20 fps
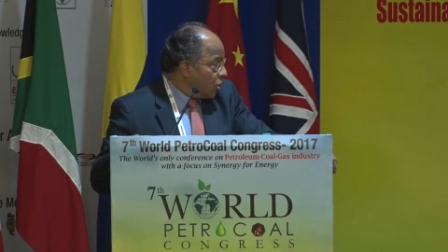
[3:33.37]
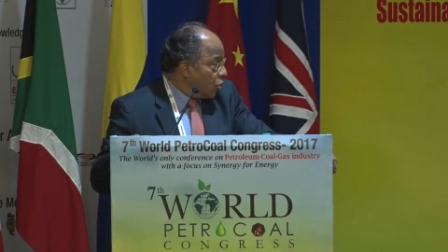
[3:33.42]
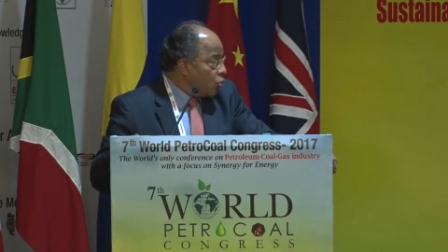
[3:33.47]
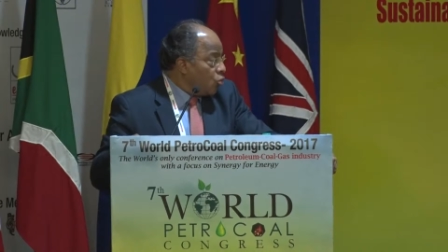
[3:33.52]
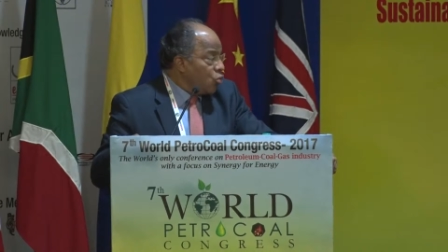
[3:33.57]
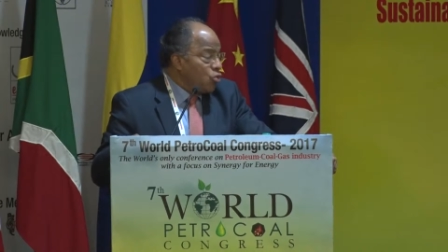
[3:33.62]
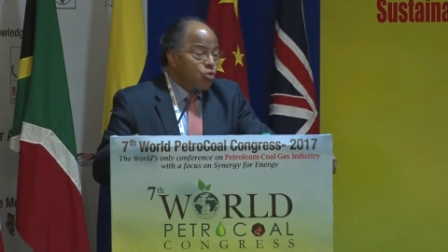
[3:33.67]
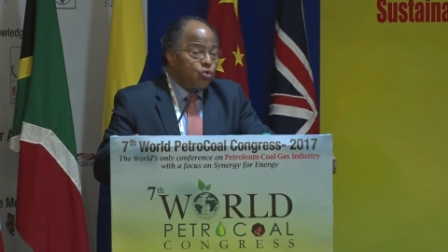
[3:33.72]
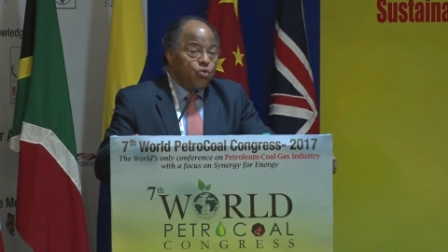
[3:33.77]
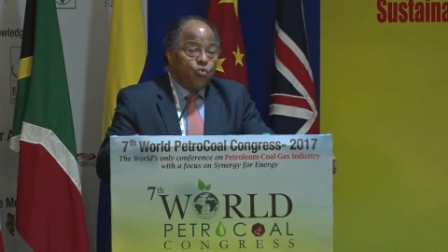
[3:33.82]

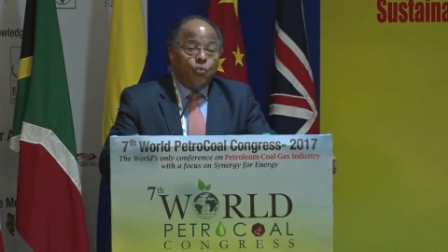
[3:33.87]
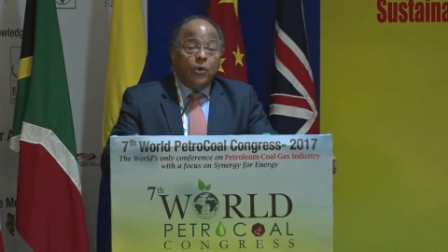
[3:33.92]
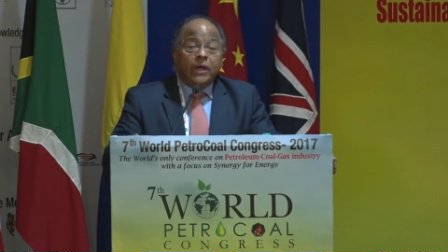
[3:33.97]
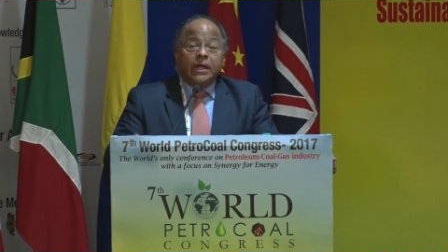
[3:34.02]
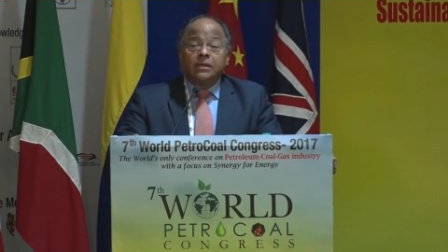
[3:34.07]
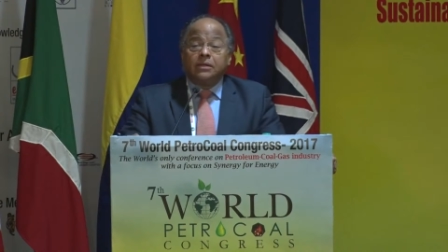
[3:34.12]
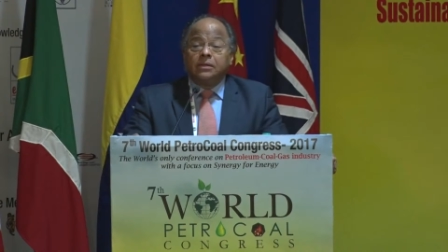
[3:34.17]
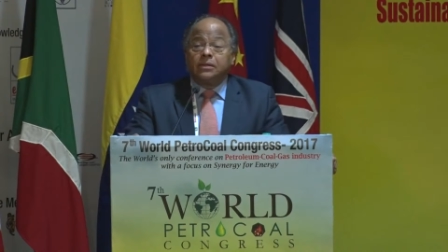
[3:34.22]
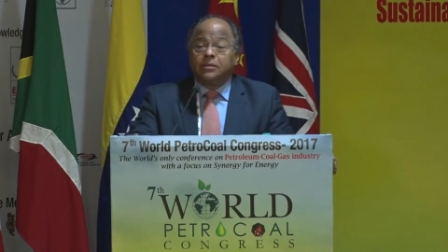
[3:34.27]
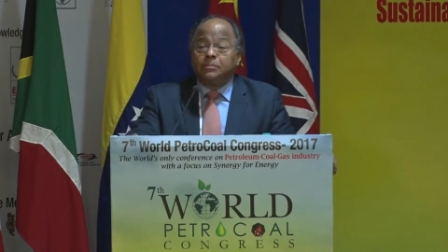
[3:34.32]
Who
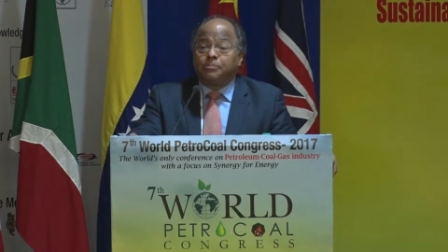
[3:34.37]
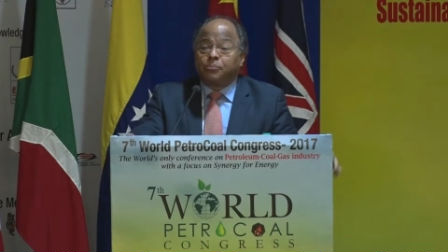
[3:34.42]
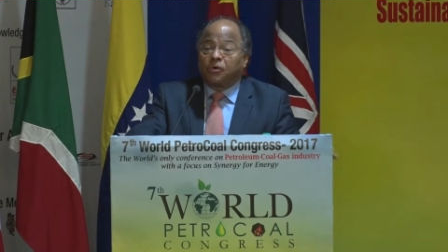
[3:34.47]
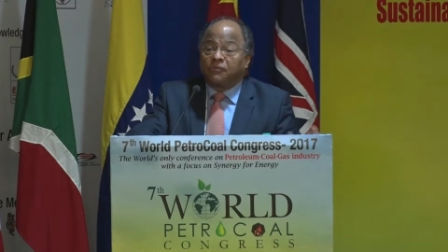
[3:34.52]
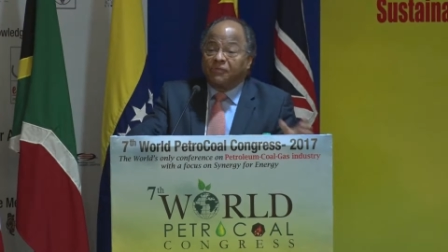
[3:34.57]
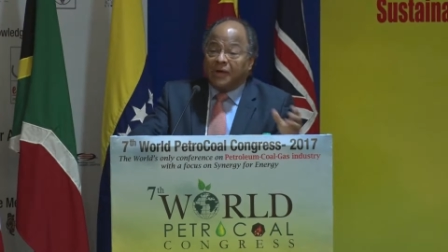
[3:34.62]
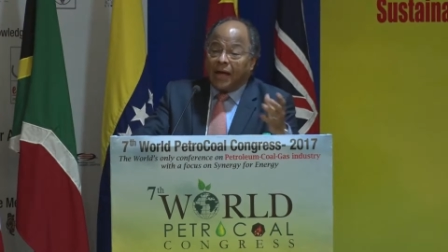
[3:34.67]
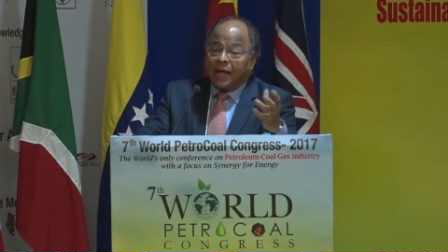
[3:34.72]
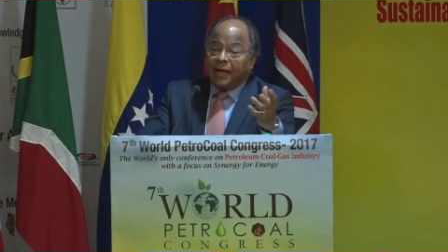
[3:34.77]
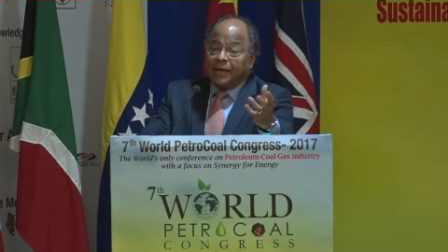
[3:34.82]
will
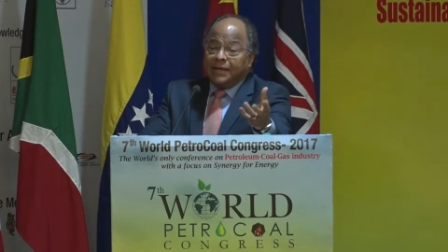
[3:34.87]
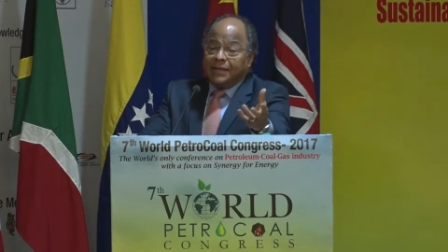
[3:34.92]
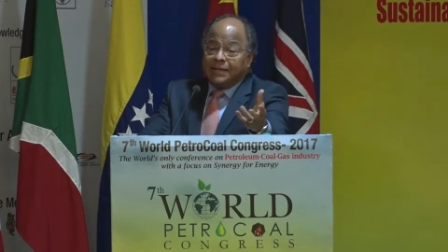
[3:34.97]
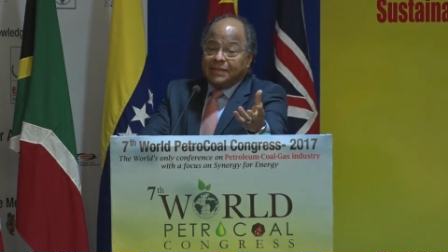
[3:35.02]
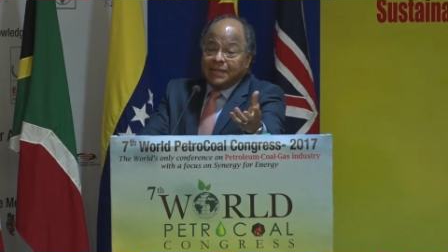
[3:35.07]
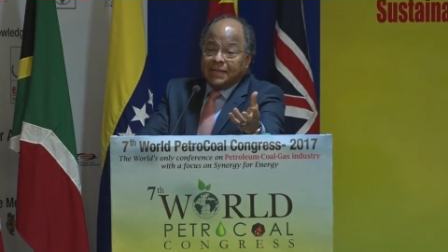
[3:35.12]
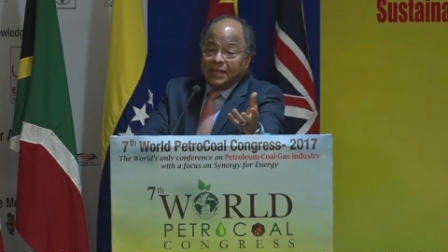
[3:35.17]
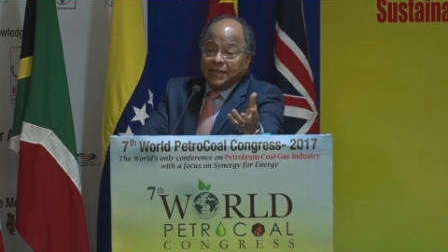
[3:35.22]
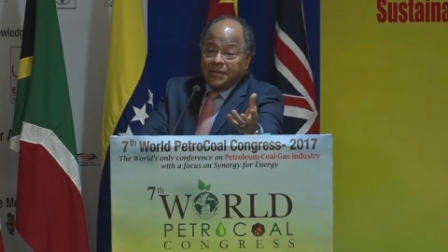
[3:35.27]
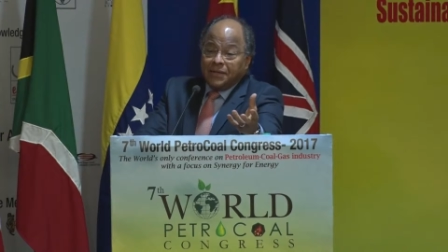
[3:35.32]

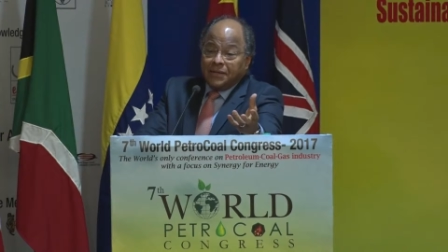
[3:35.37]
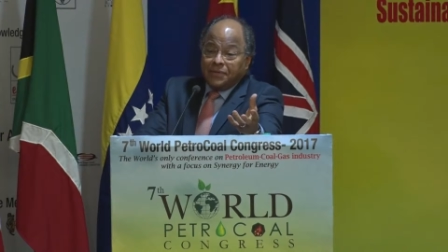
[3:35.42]
provide